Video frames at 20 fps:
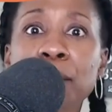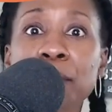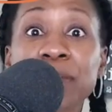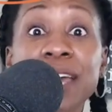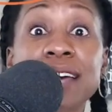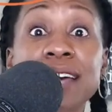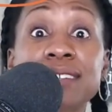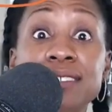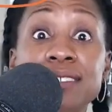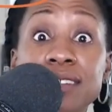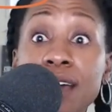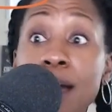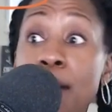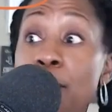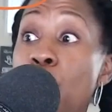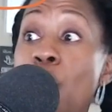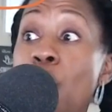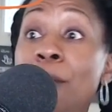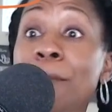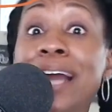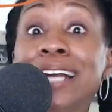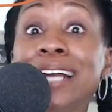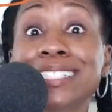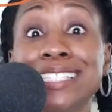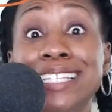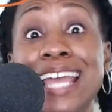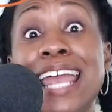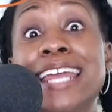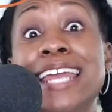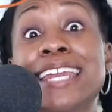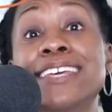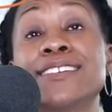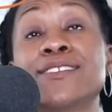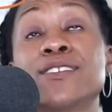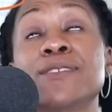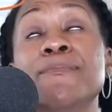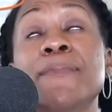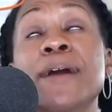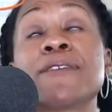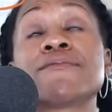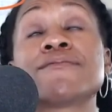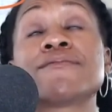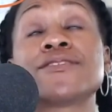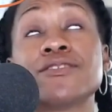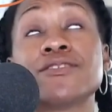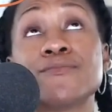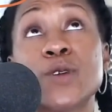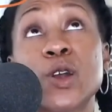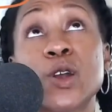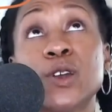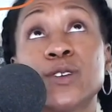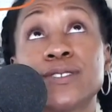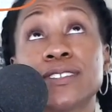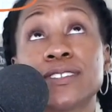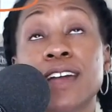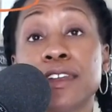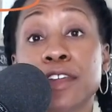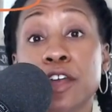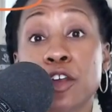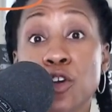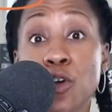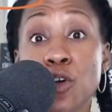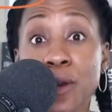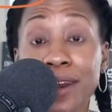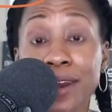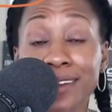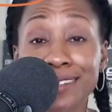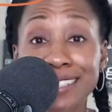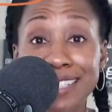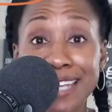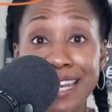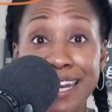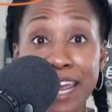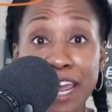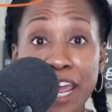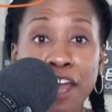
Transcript: Yes, I'm going back to the 80s with my Richard Marx. Scott and I are going on Sunday.